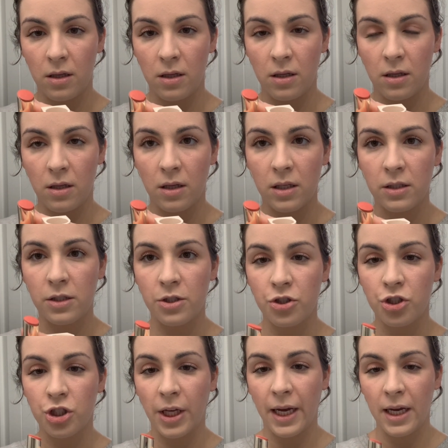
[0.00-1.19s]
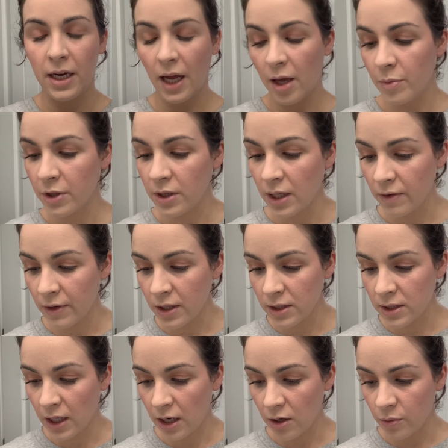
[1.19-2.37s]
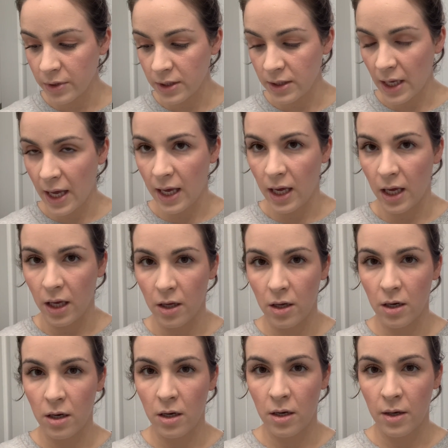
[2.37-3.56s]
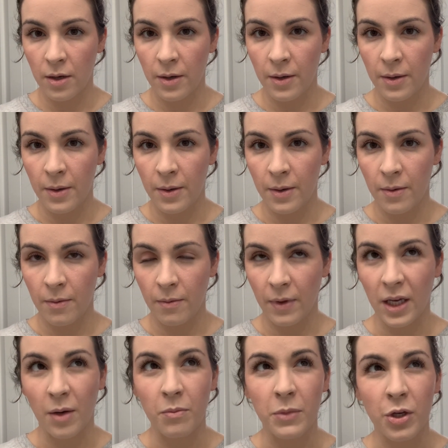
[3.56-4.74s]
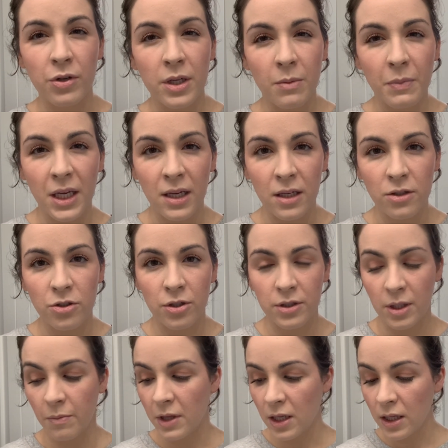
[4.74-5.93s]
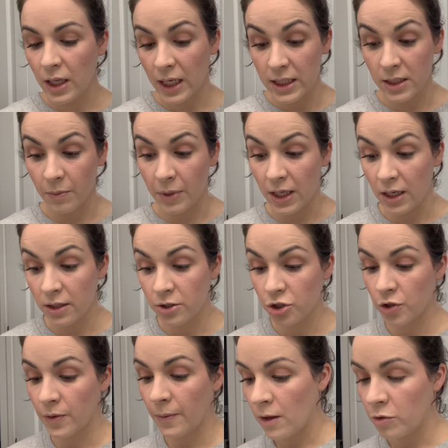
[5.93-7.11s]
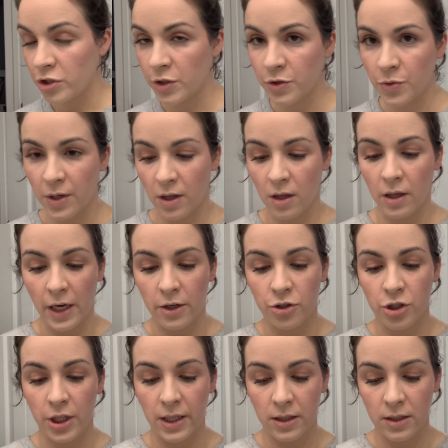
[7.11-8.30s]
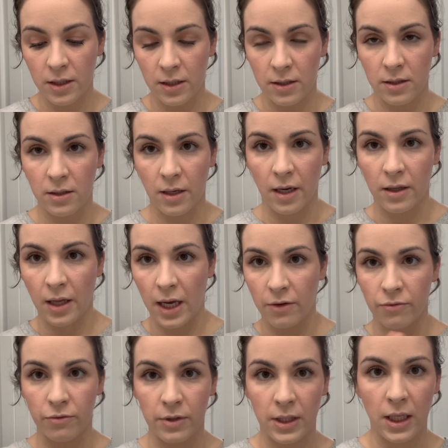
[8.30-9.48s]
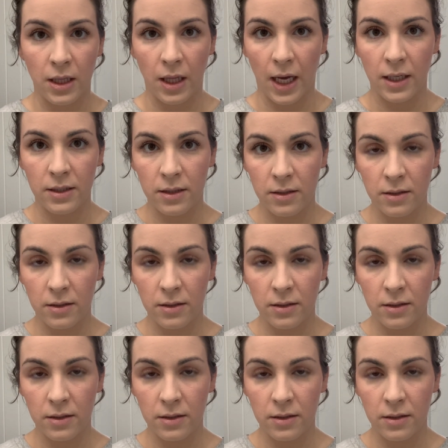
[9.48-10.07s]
This shade, I believe it said it was like a muted peach or something, like it's a peach, which it was one of the lighter shades because I like really light